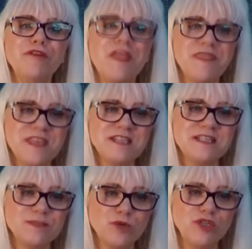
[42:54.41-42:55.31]
This
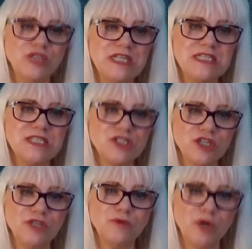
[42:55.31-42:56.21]
is what you need to
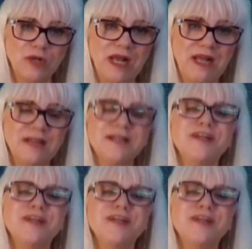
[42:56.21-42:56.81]
do, okay?